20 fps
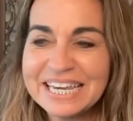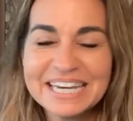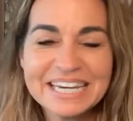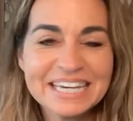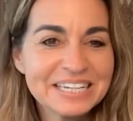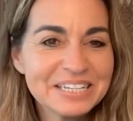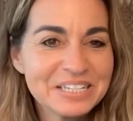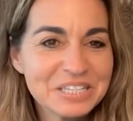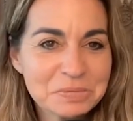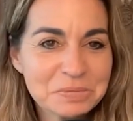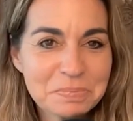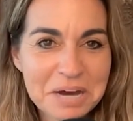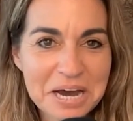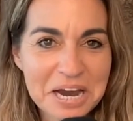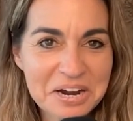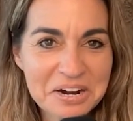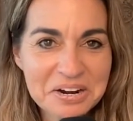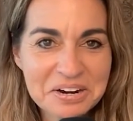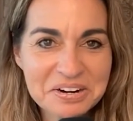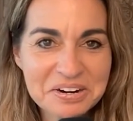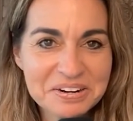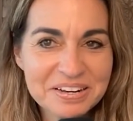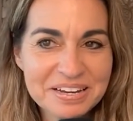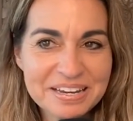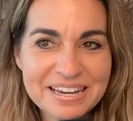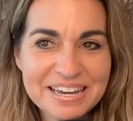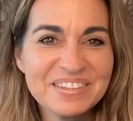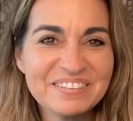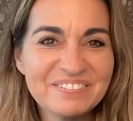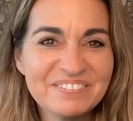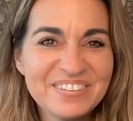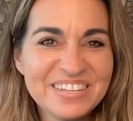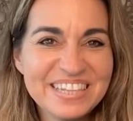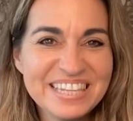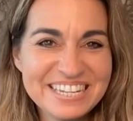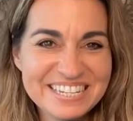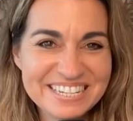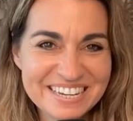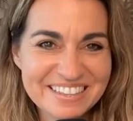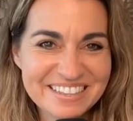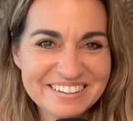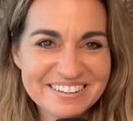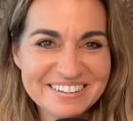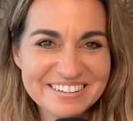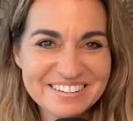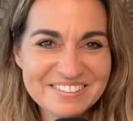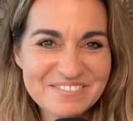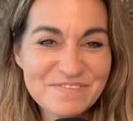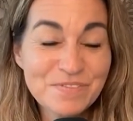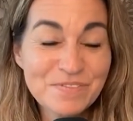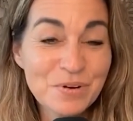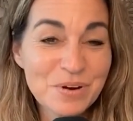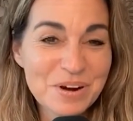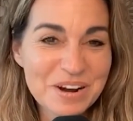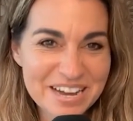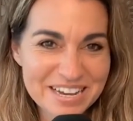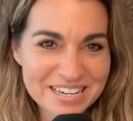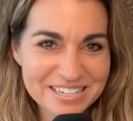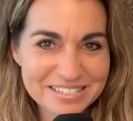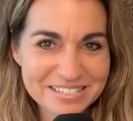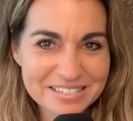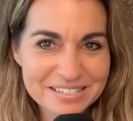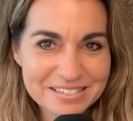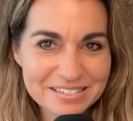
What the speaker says: conspire with each other for us.